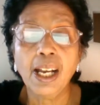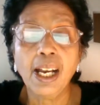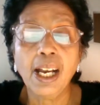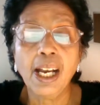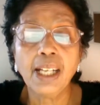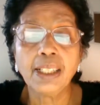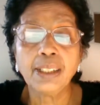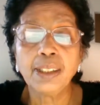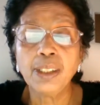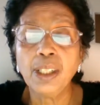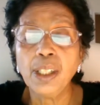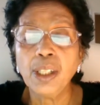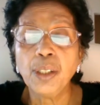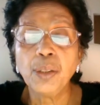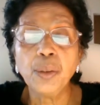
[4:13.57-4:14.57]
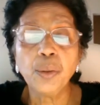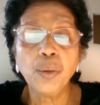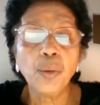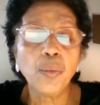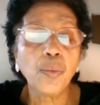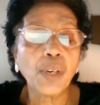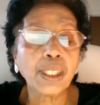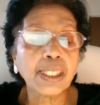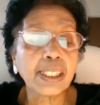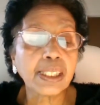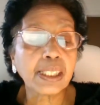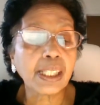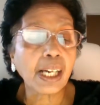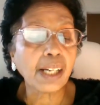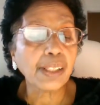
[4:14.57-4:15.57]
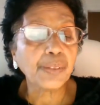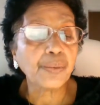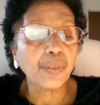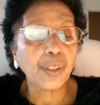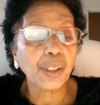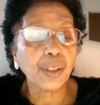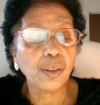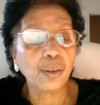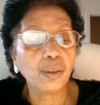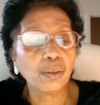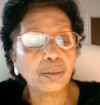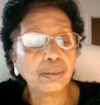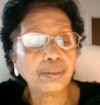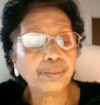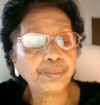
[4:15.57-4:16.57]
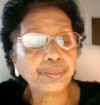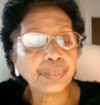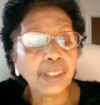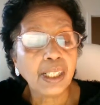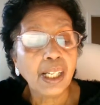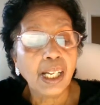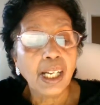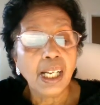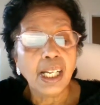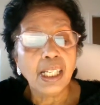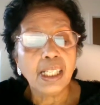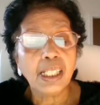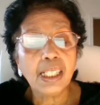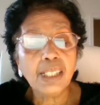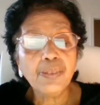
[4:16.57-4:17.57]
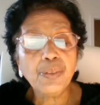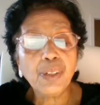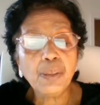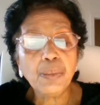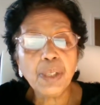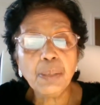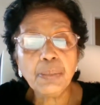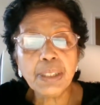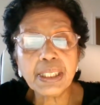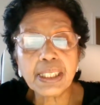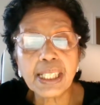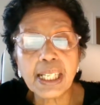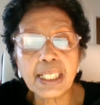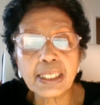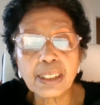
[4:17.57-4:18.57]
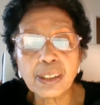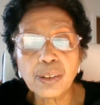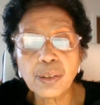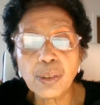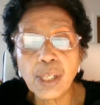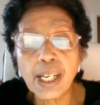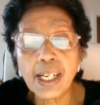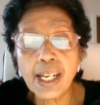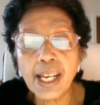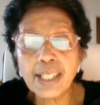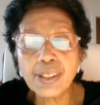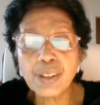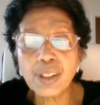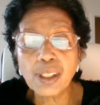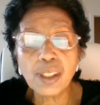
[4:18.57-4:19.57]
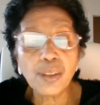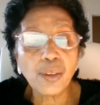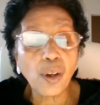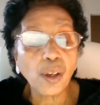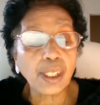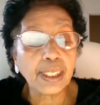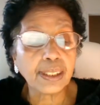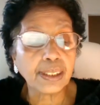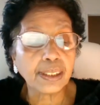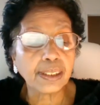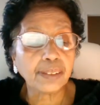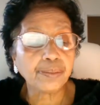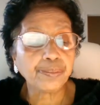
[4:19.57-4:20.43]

and do what is right for you. Learn from your mistakes to enhance your knowledge.